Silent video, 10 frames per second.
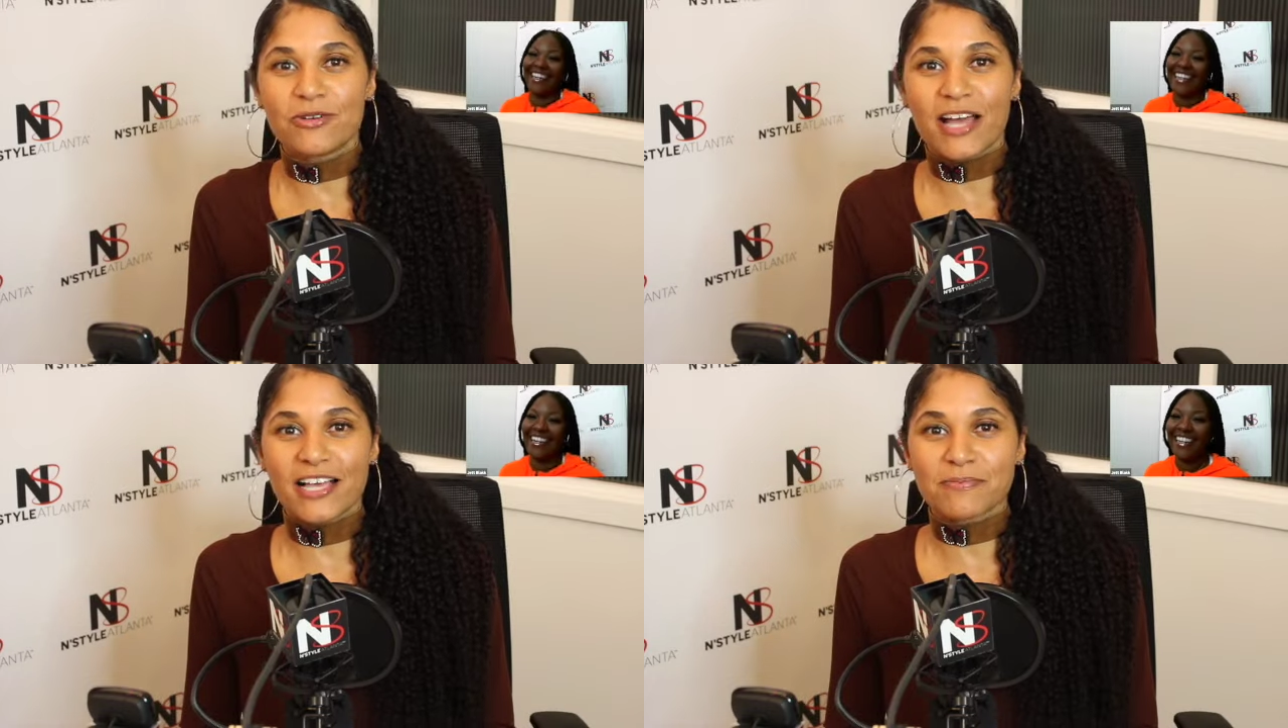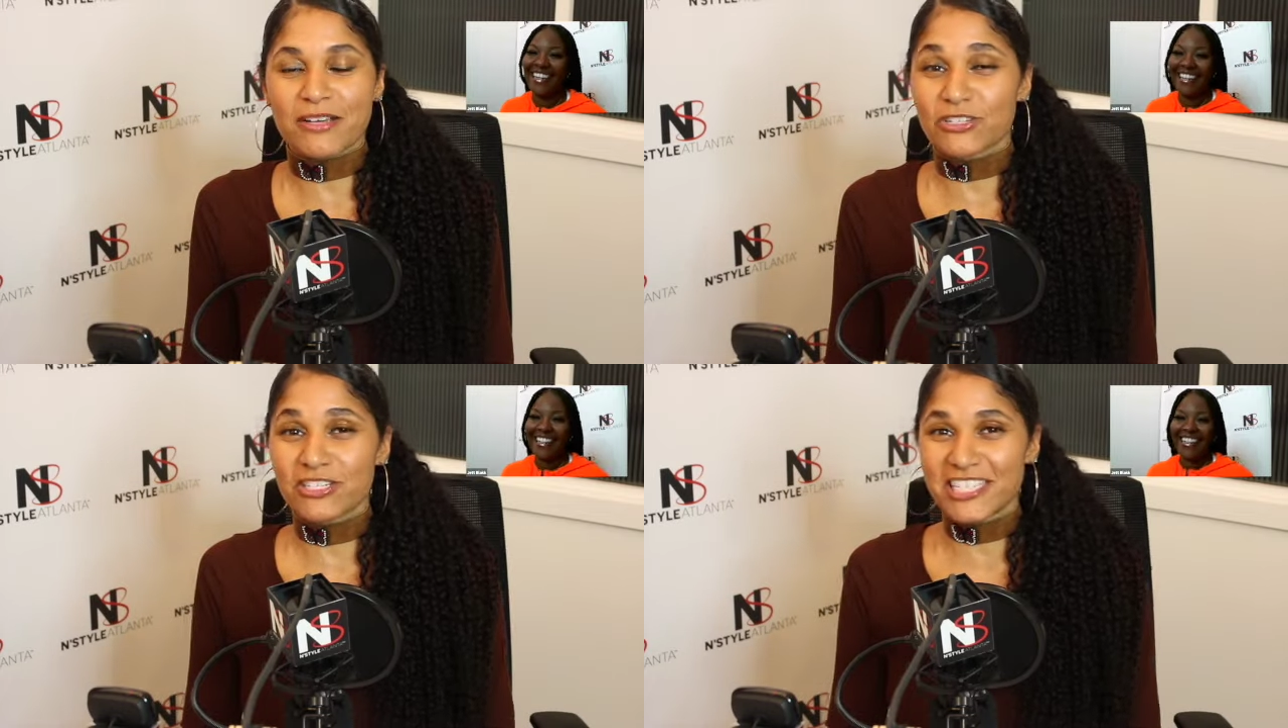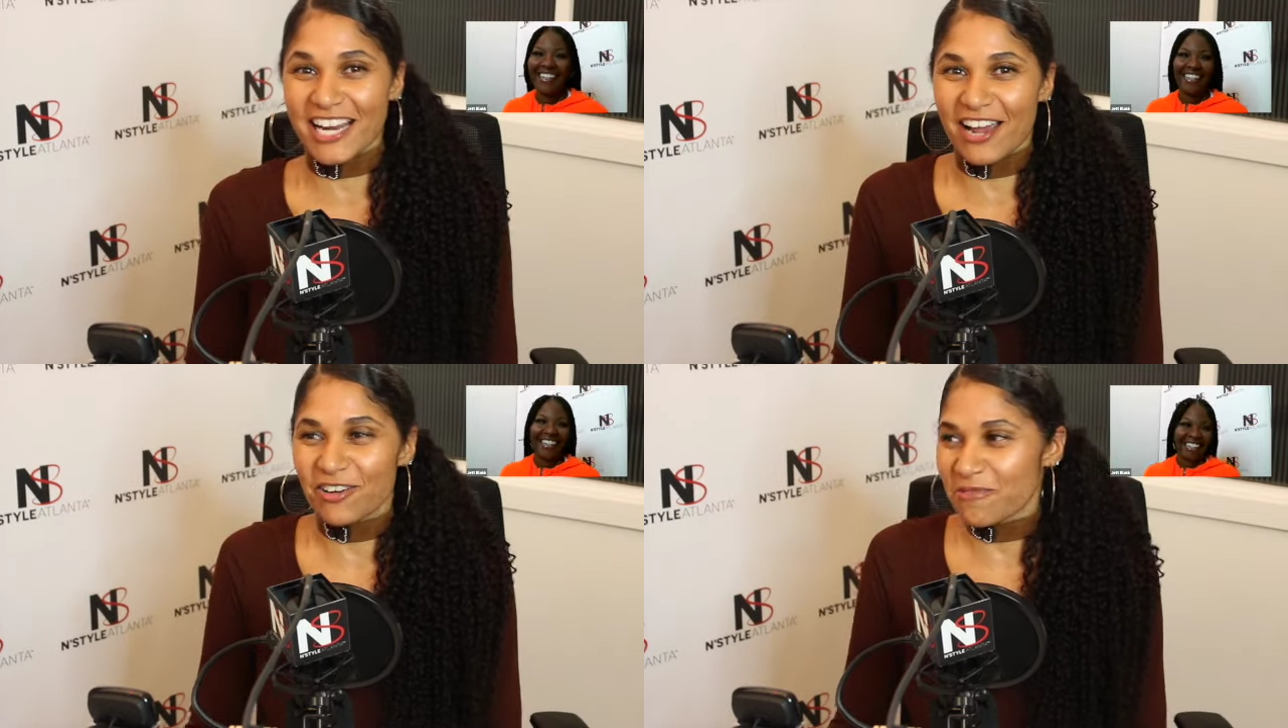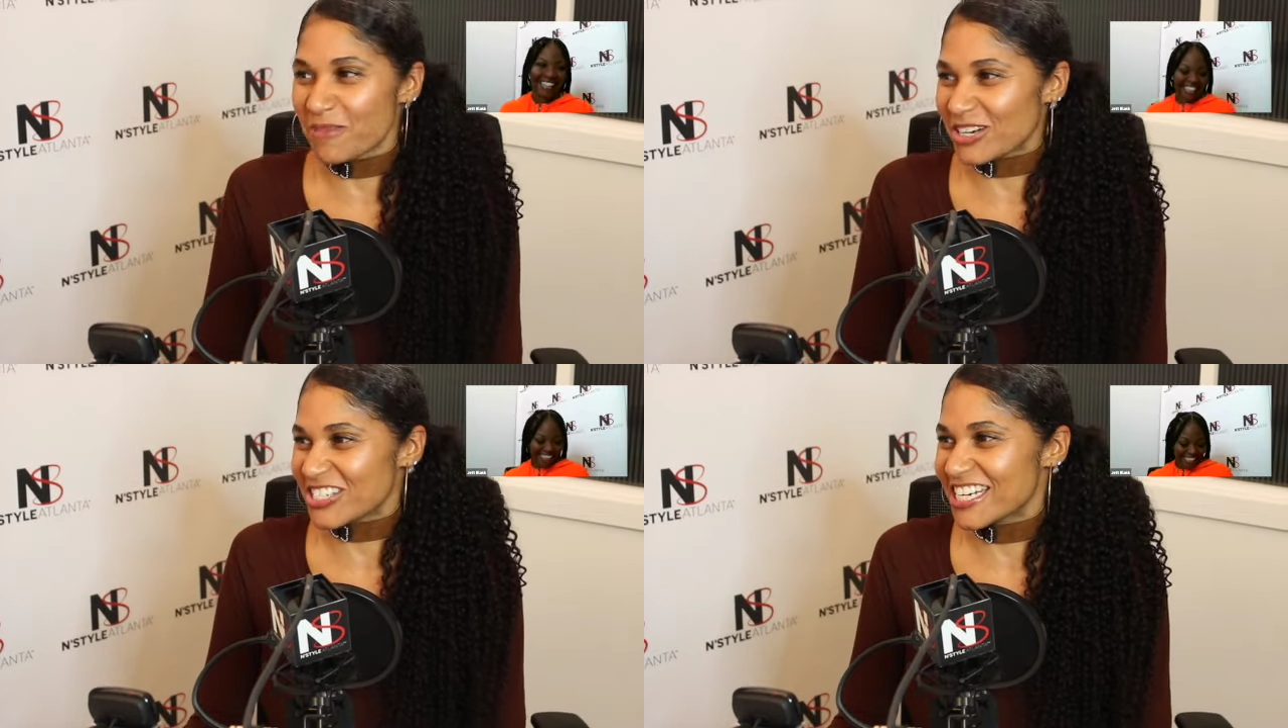You guys make sure you check out our
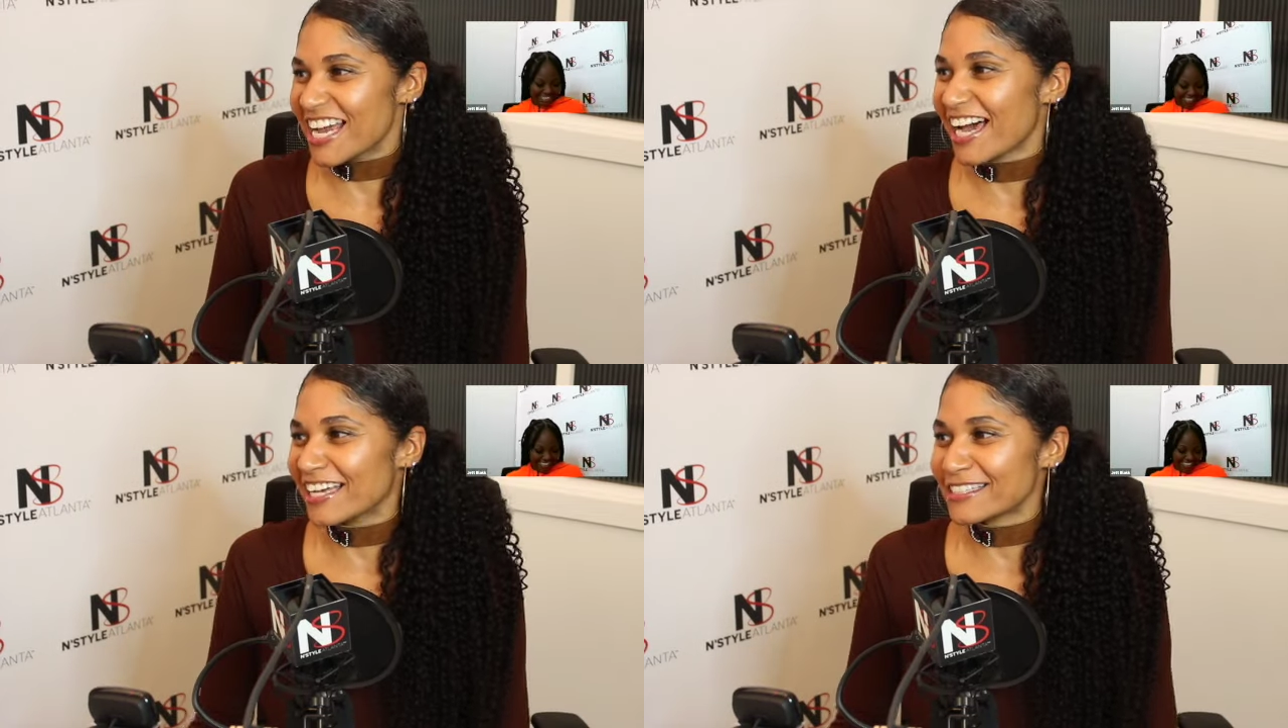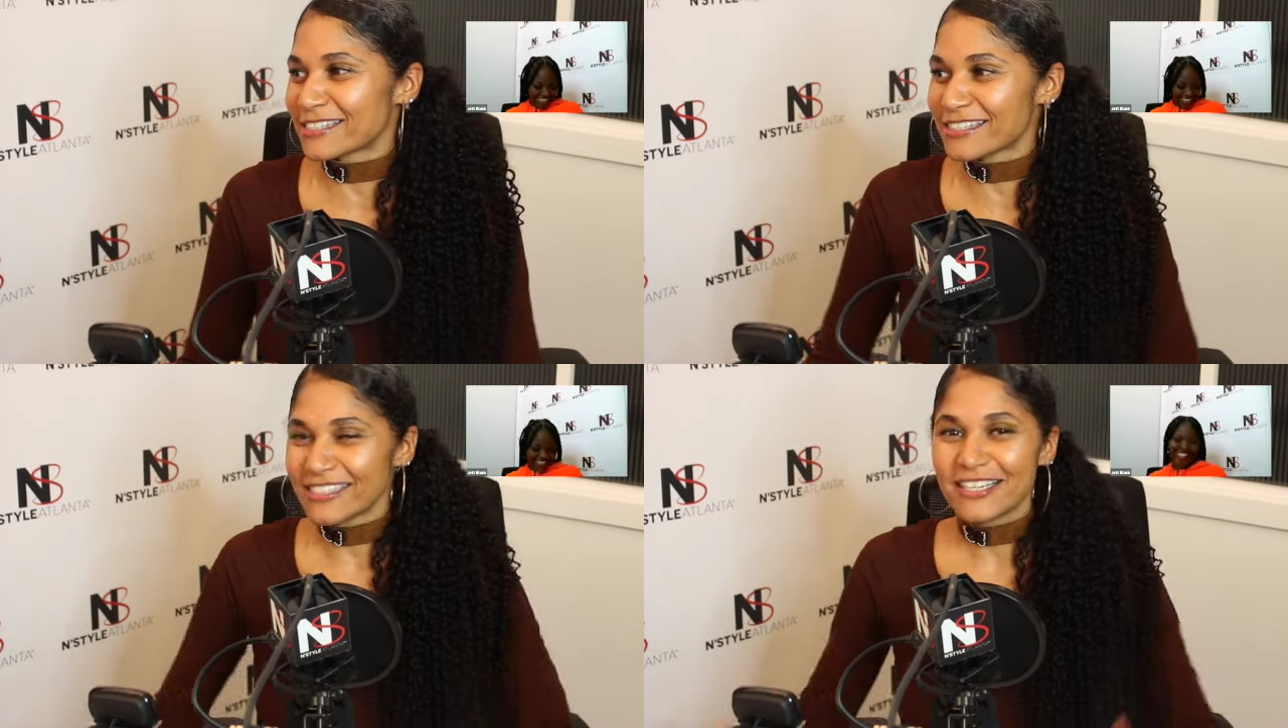merchandise.